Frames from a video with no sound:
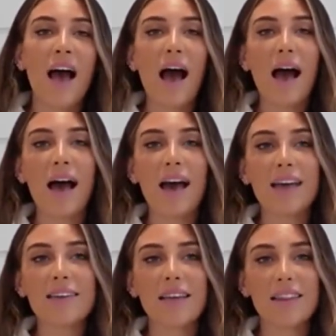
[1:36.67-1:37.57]

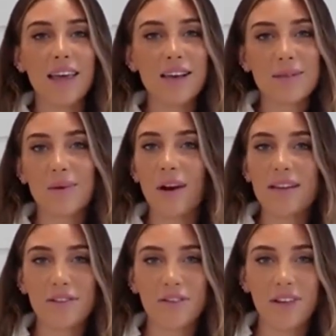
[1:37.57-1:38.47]
and things were
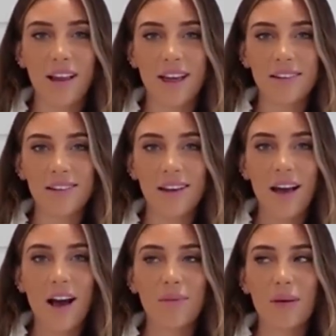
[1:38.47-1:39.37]
quite different then,
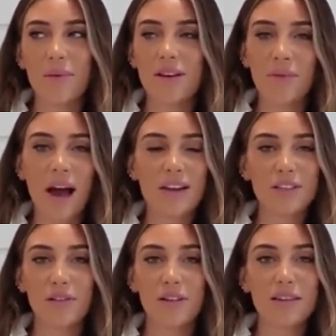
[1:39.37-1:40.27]
and we didn't
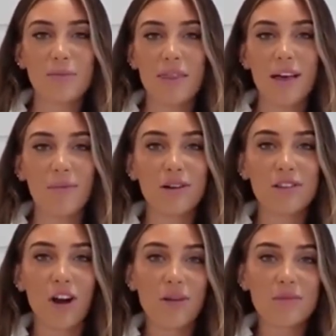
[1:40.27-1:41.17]
actually really spend that
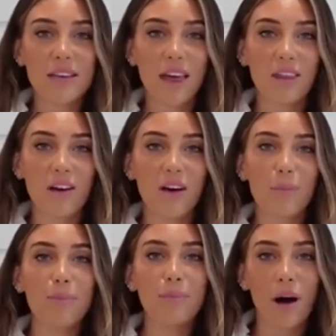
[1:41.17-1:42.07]
much time
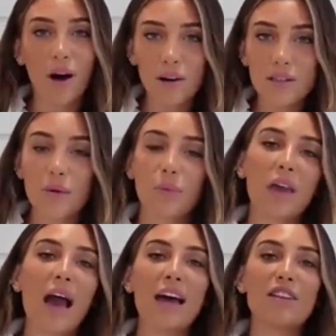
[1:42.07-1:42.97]
together, but we
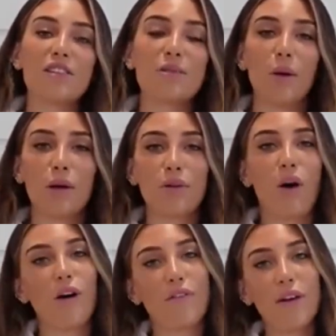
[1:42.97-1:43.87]
had just both
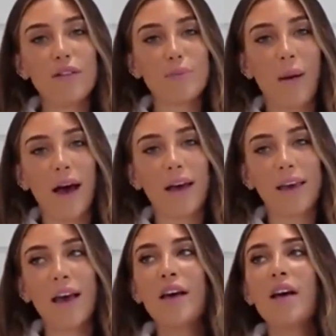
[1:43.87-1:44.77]
got our phones back.